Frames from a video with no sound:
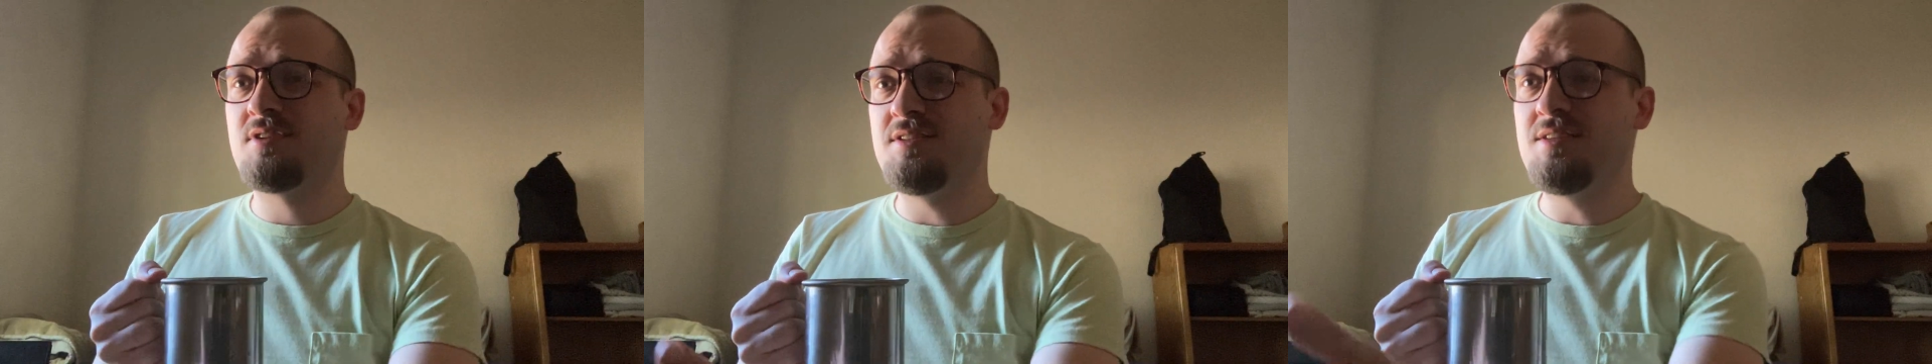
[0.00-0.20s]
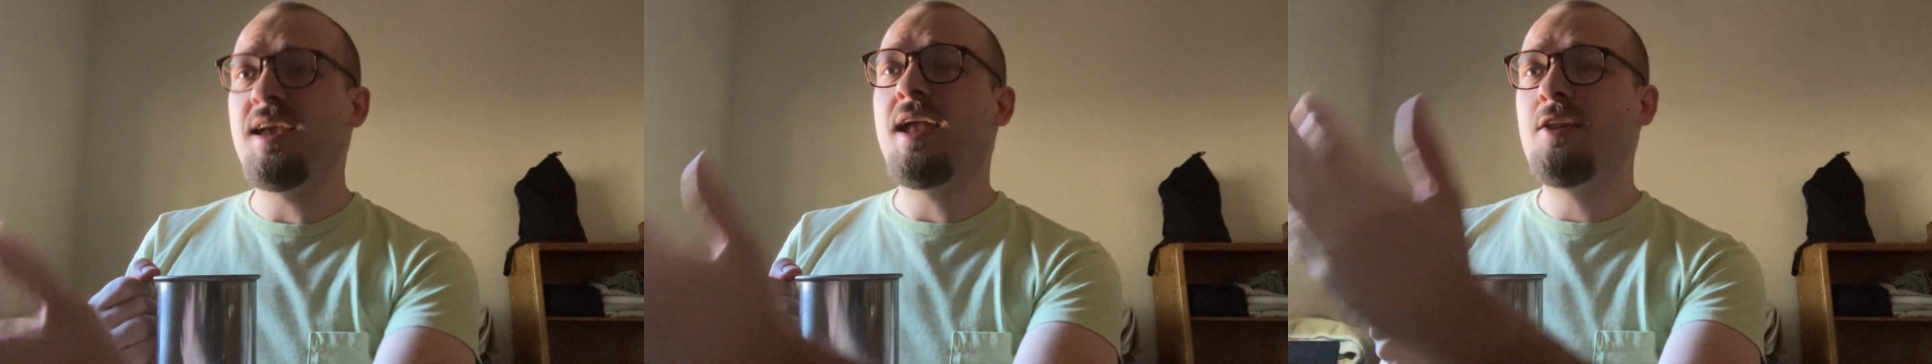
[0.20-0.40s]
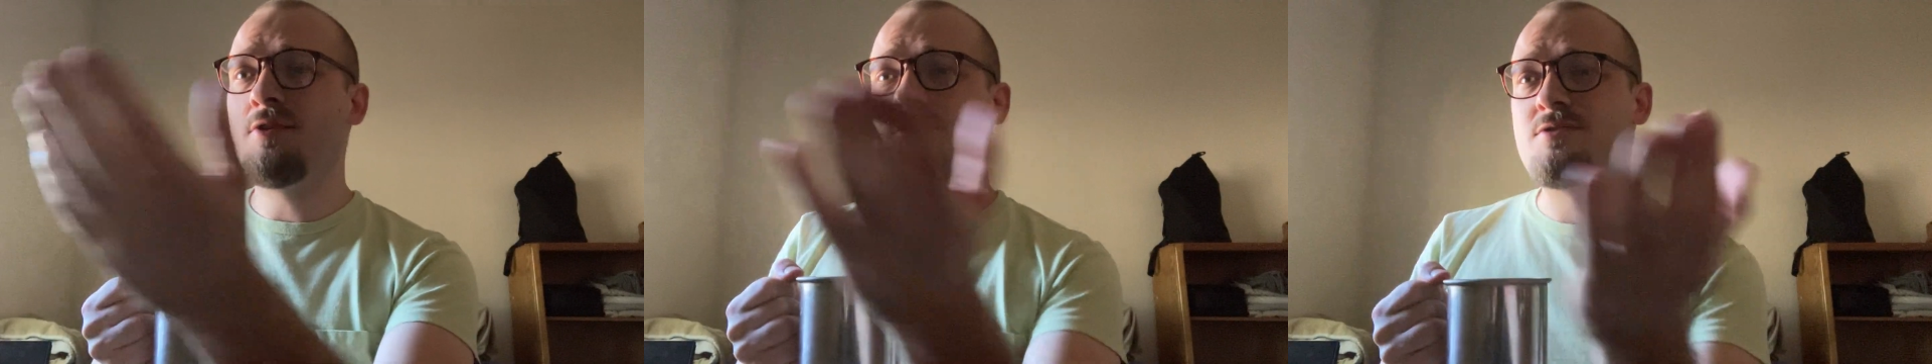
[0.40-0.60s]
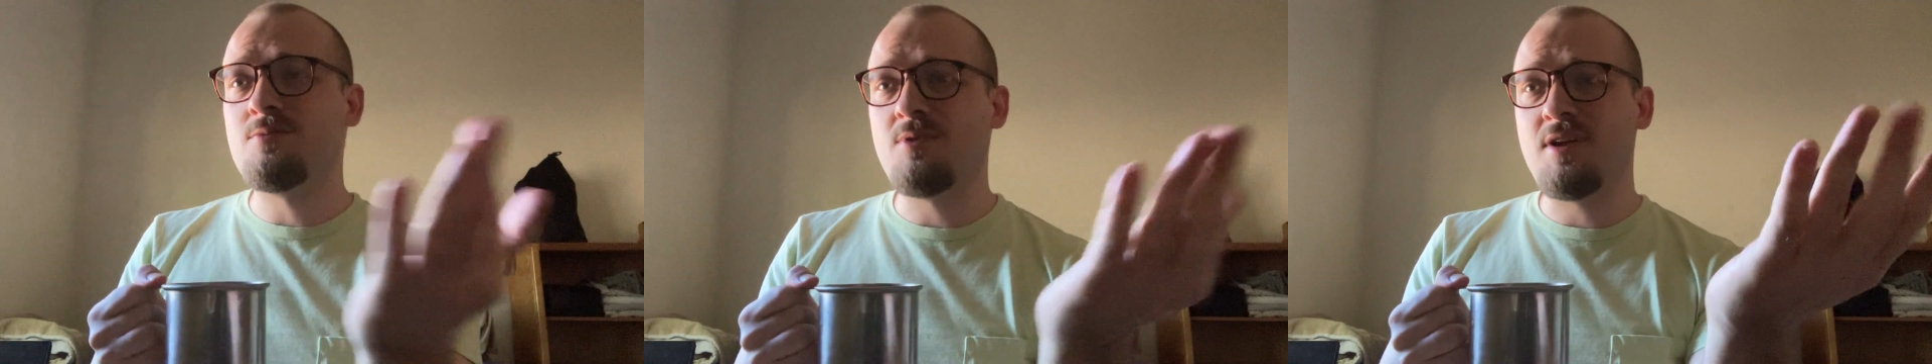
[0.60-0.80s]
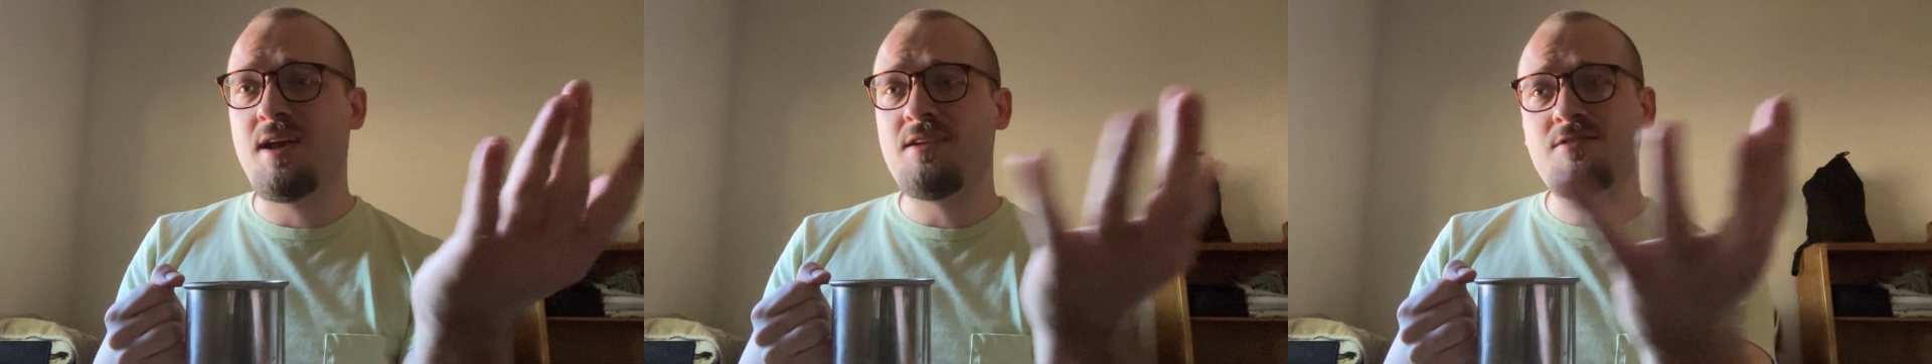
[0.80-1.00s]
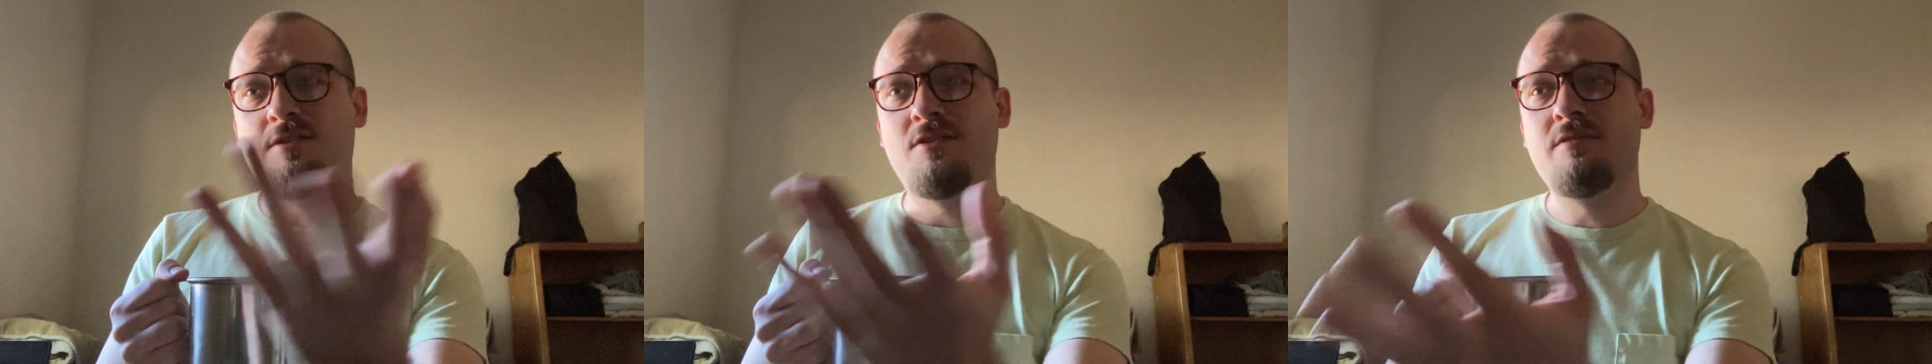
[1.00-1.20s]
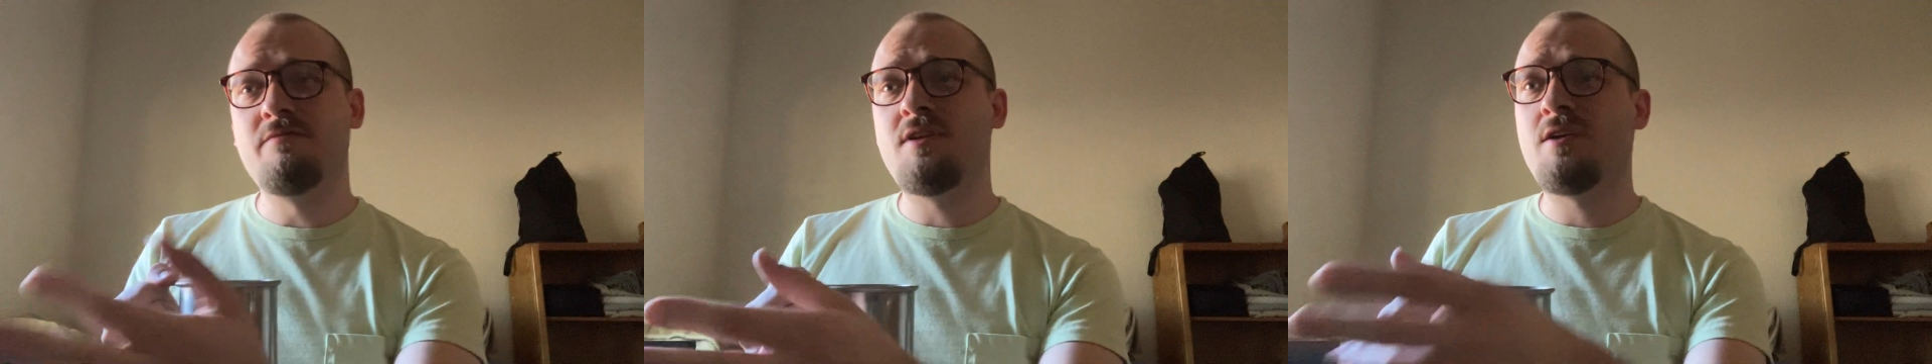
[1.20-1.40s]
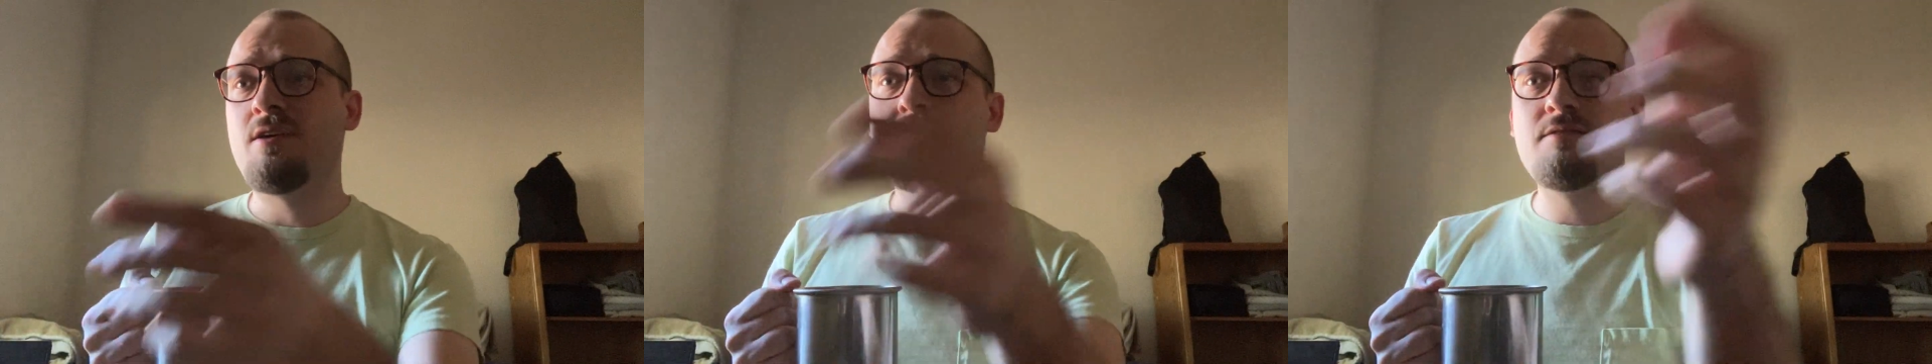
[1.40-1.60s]
containers where it has all the
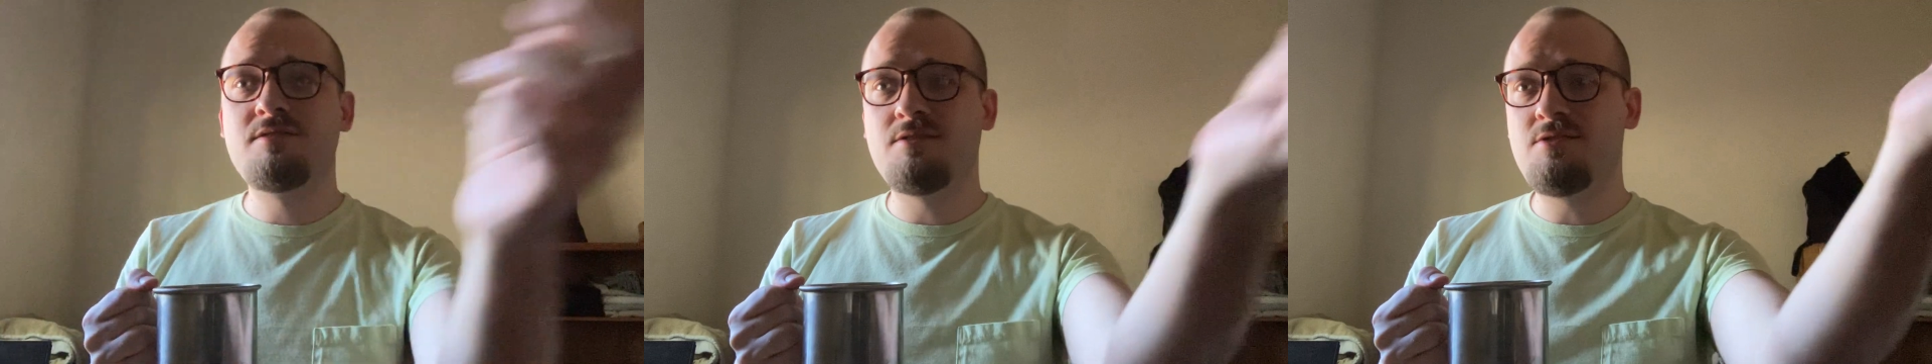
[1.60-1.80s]
variants,